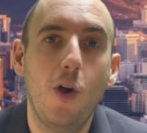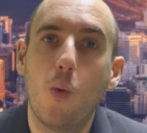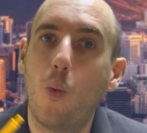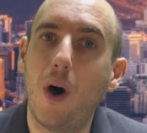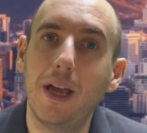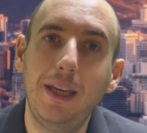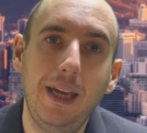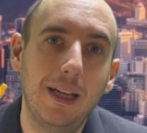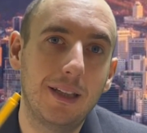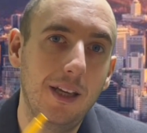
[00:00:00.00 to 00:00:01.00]
Why
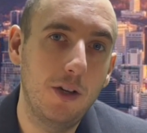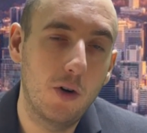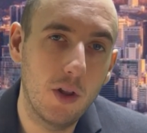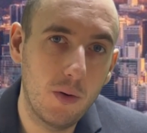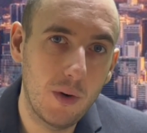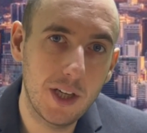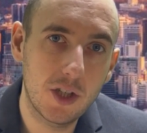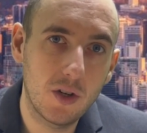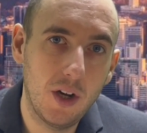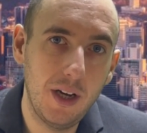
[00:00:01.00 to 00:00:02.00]
can't they go to the
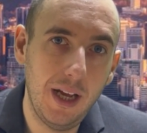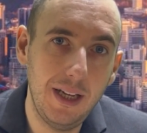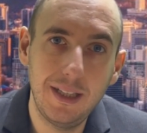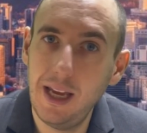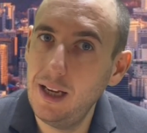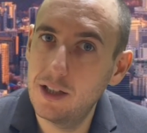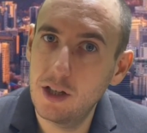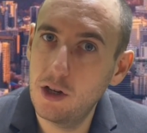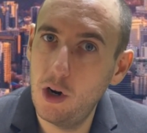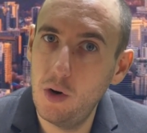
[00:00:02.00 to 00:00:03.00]
restaurant and take it
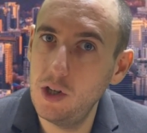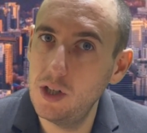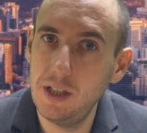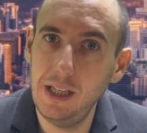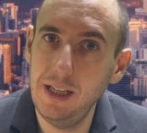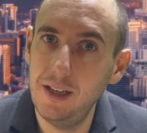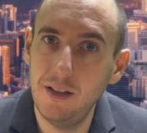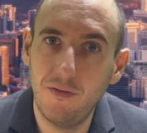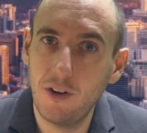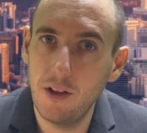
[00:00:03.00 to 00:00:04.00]
to go and just eat
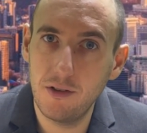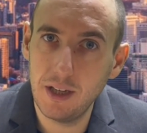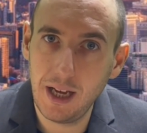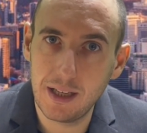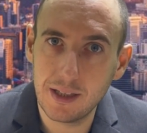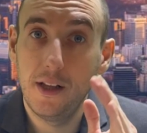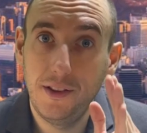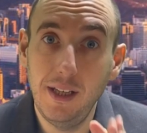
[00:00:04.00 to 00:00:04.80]
in front of their desk?